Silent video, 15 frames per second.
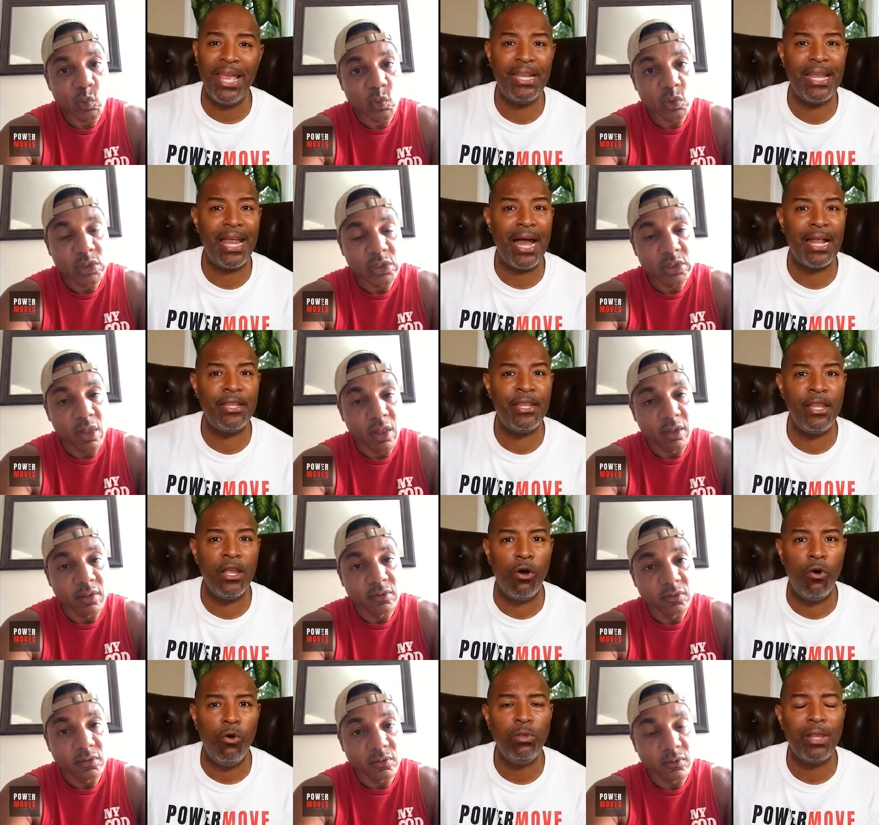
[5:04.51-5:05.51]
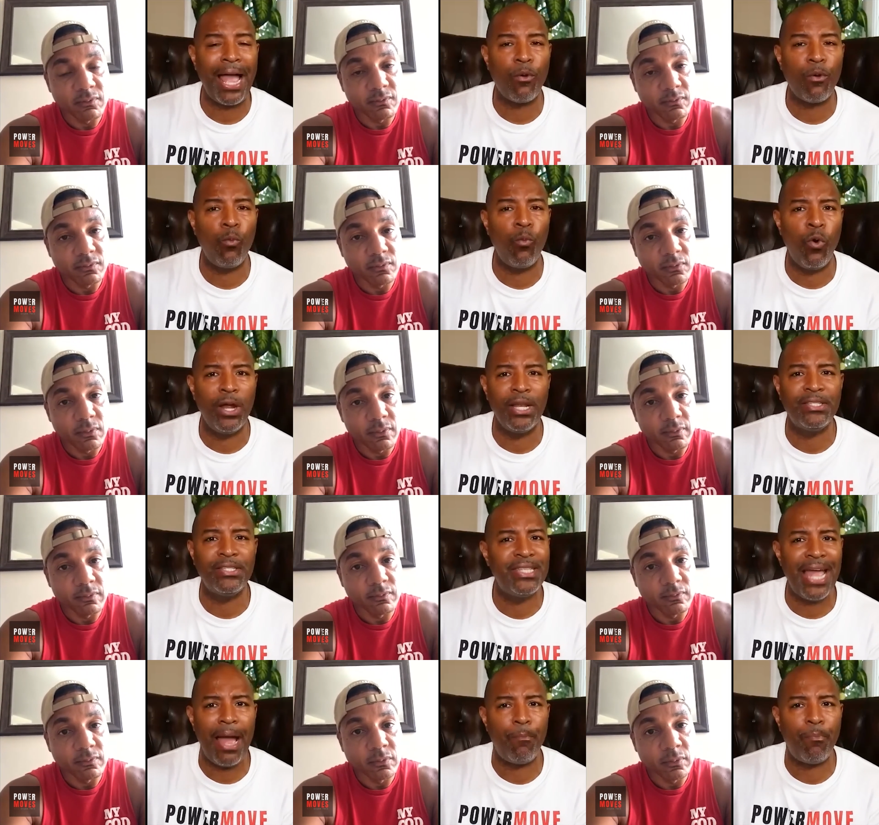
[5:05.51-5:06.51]
Speaker 1: not know? Like, what does
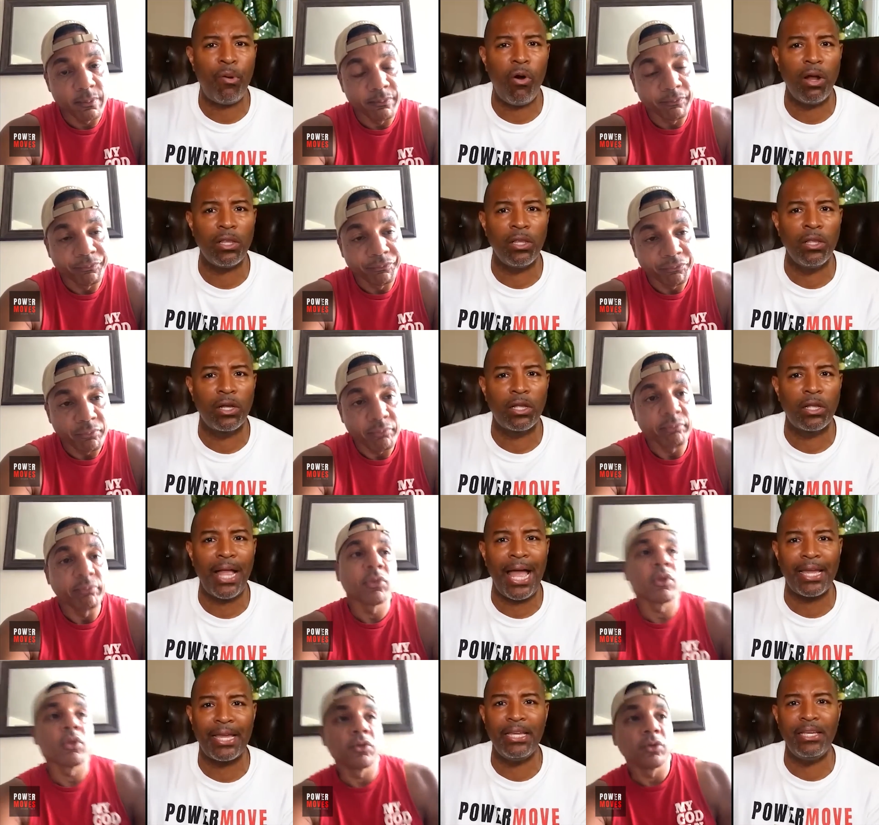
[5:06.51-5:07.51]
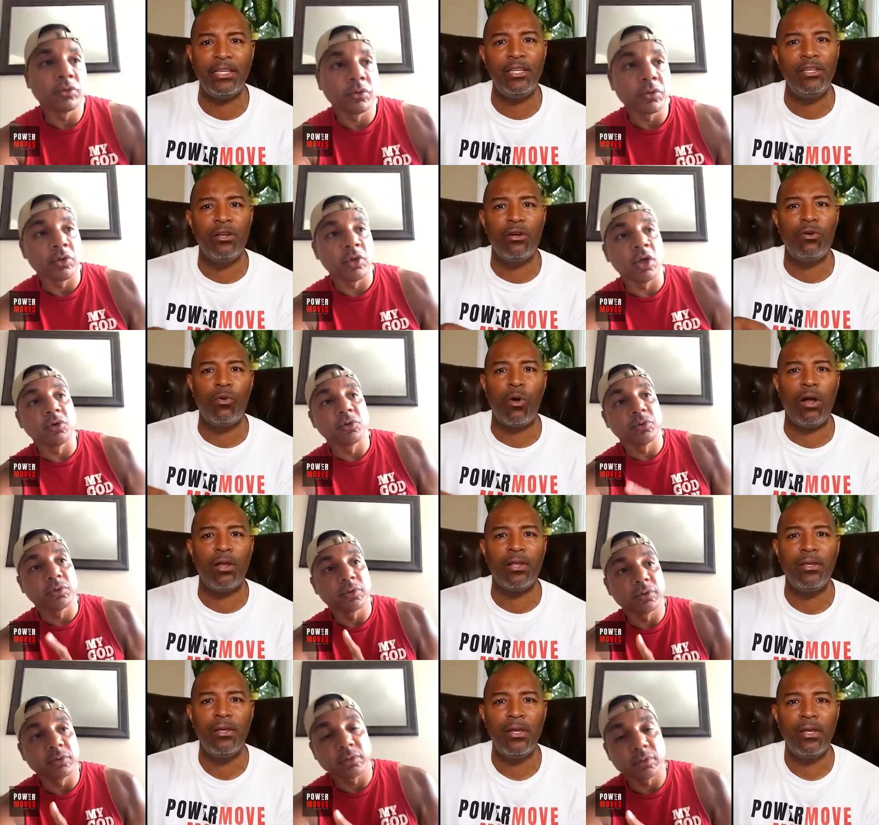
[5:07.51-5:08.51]
that part look like? You know, no.
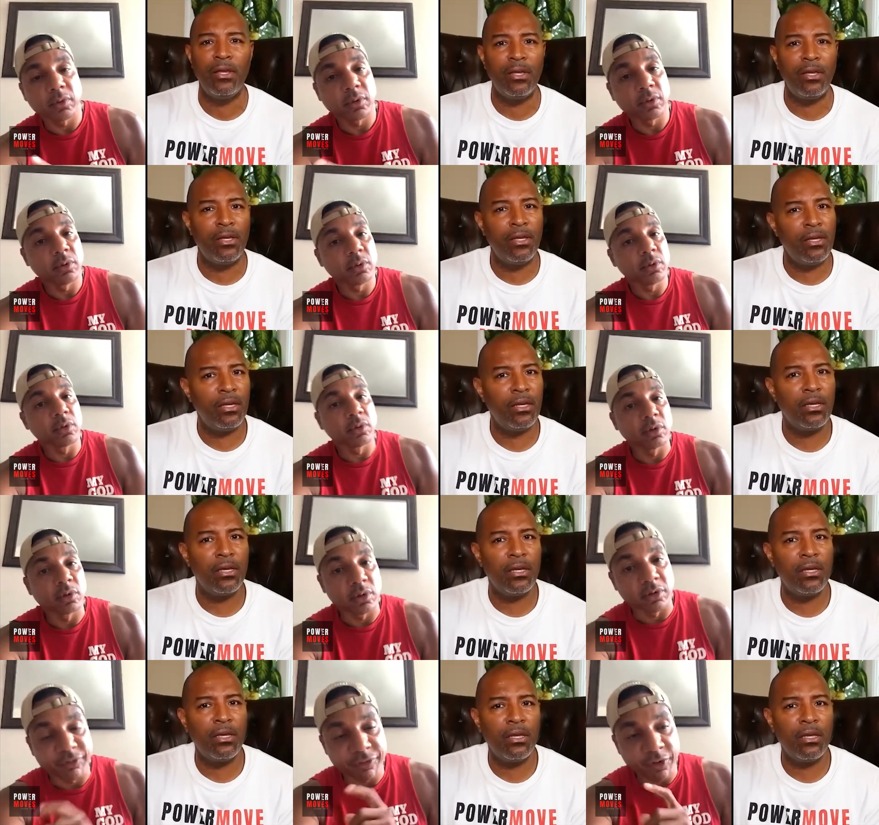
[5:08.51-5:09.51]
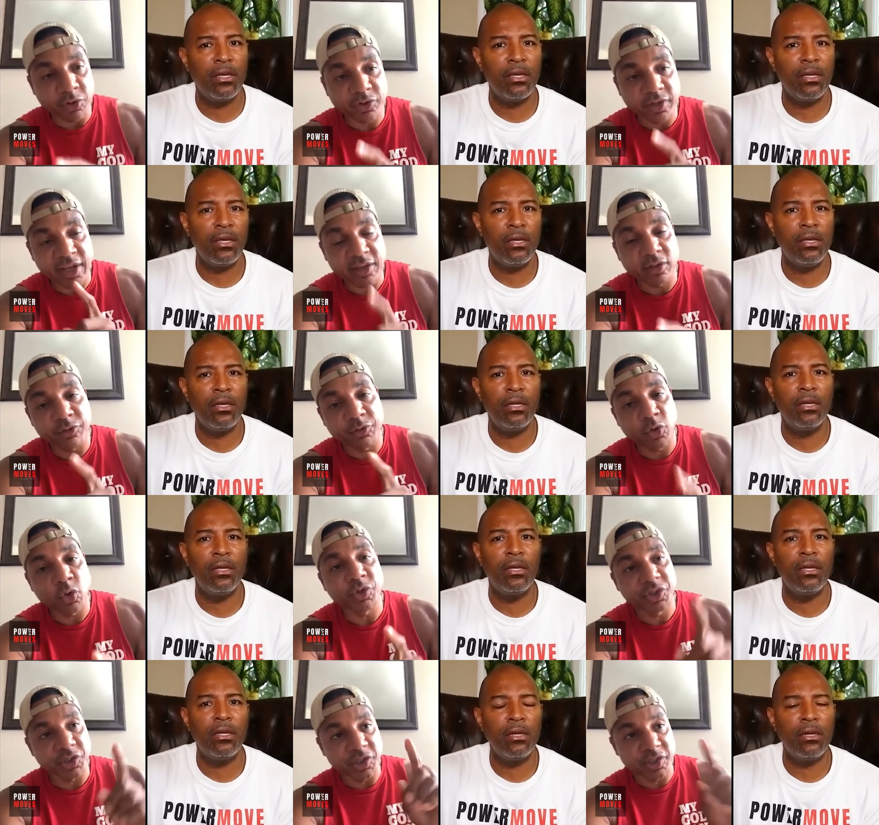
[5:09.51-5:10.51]
the first interview
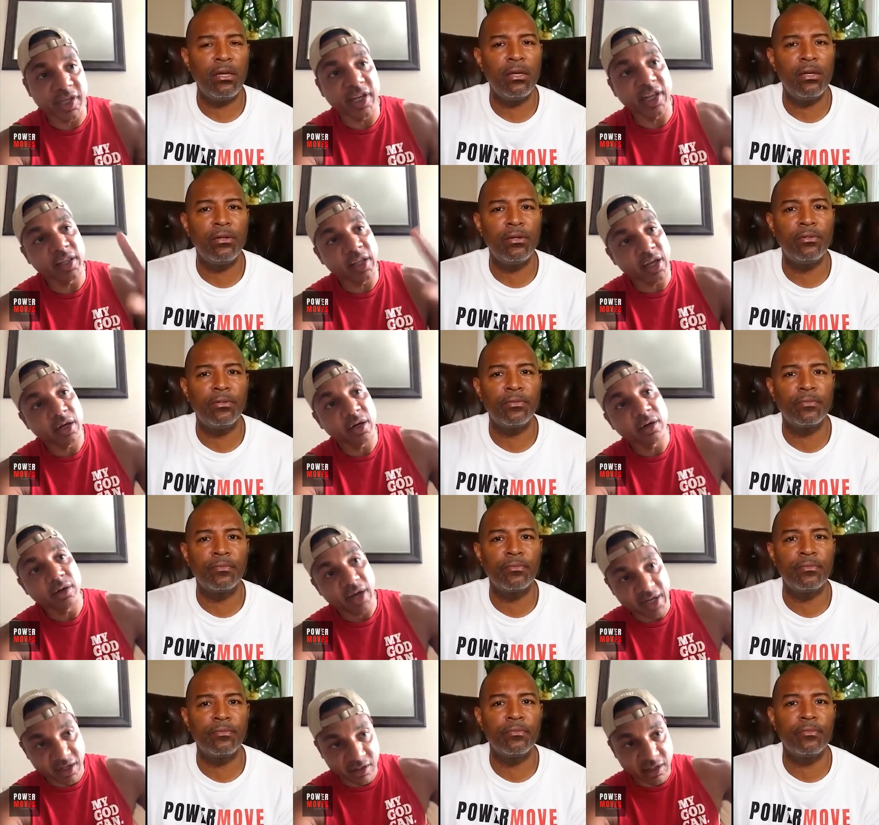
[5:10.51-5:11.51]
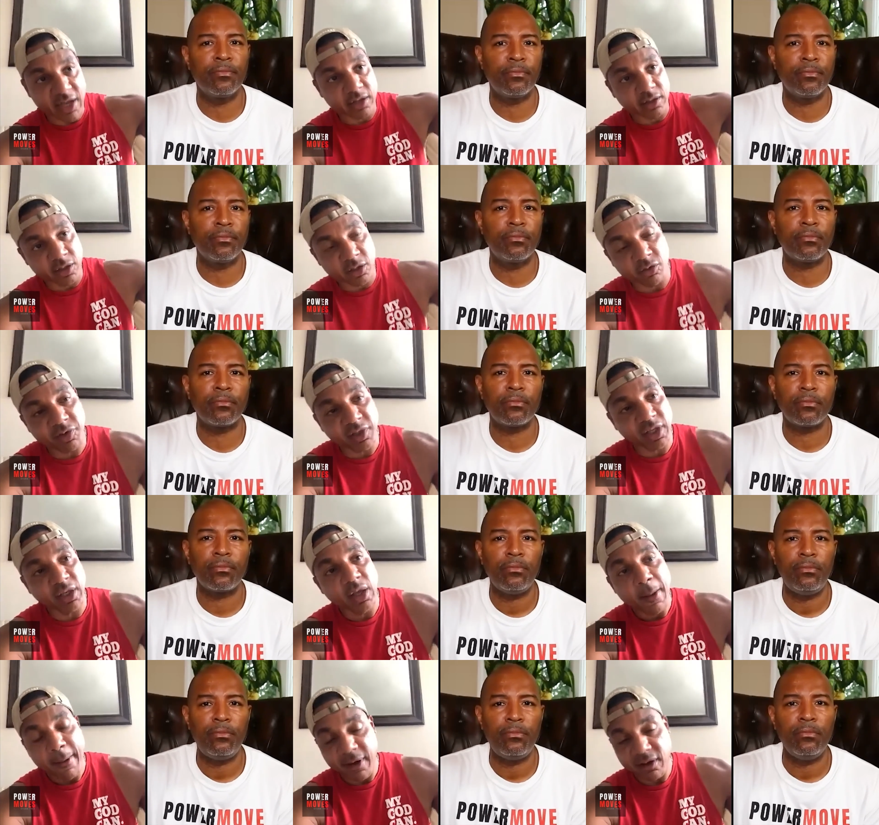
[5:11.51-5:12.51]
Speaker 2: is you're sitting there and it's like literally,
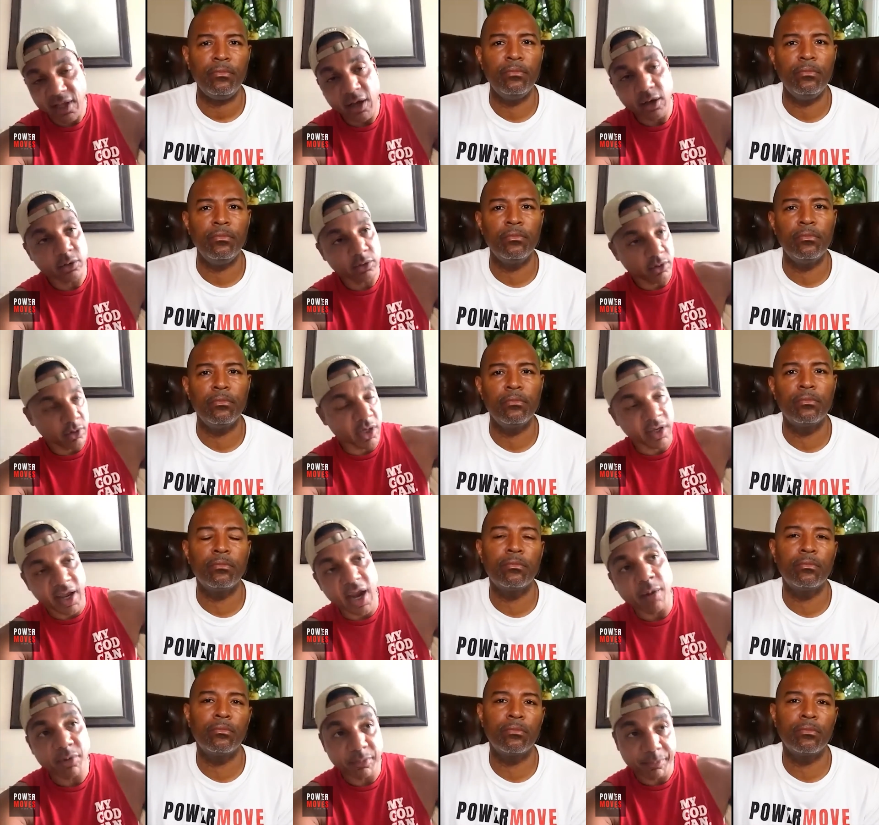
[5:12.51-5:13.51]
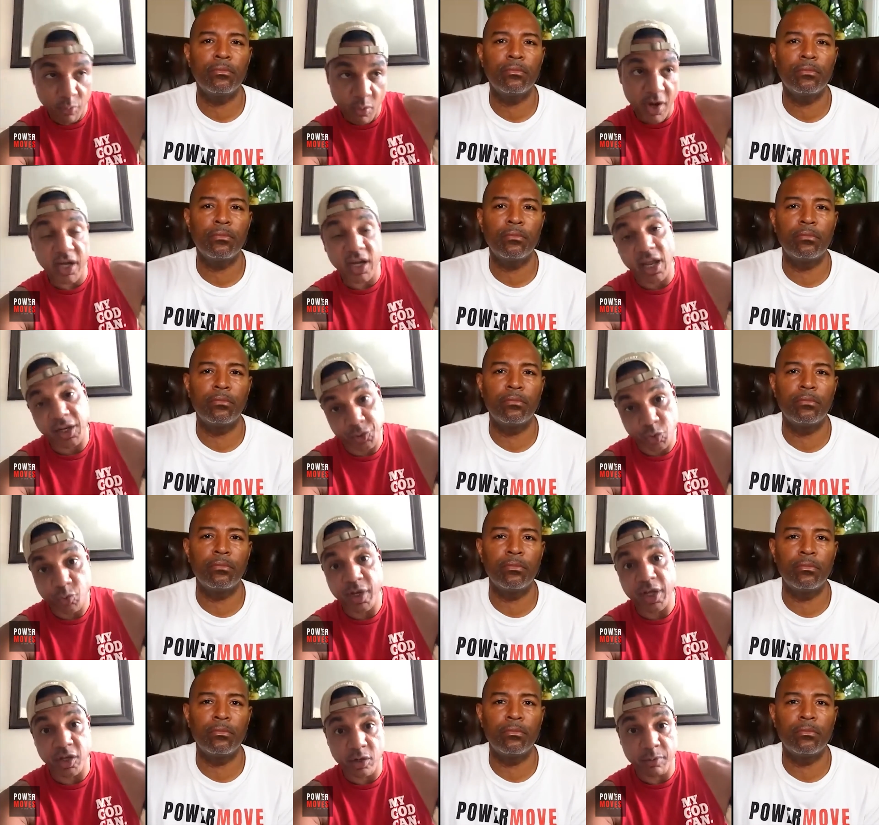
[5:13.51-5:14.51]
it's like a camera pointed at you
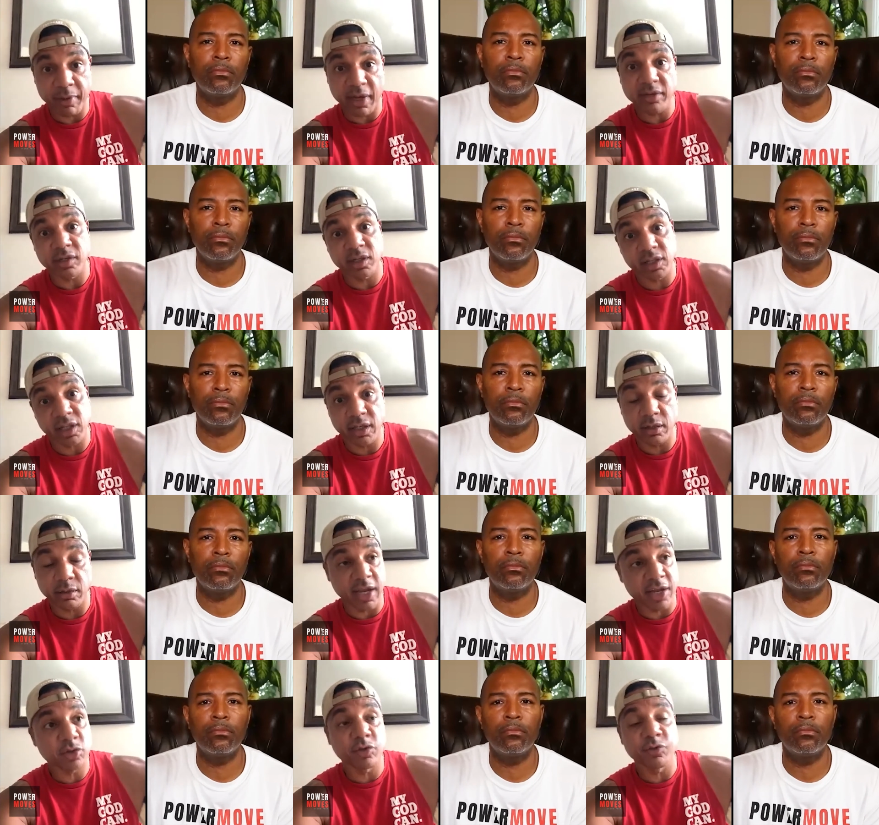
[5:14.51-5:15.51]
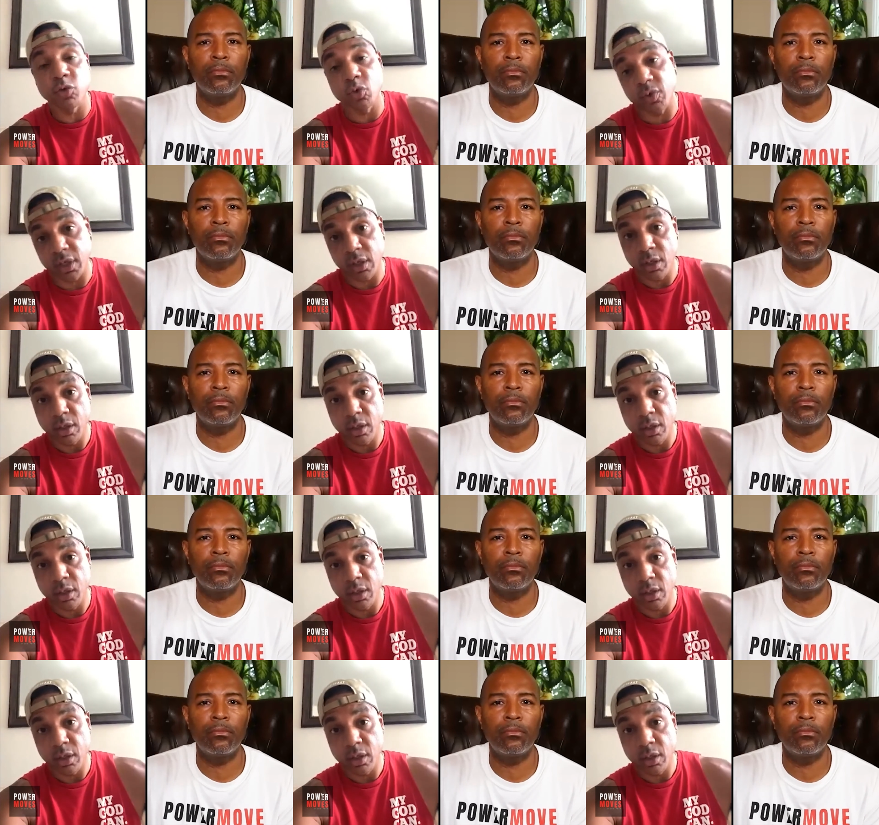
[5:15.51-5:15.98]
and you're basically interviewing.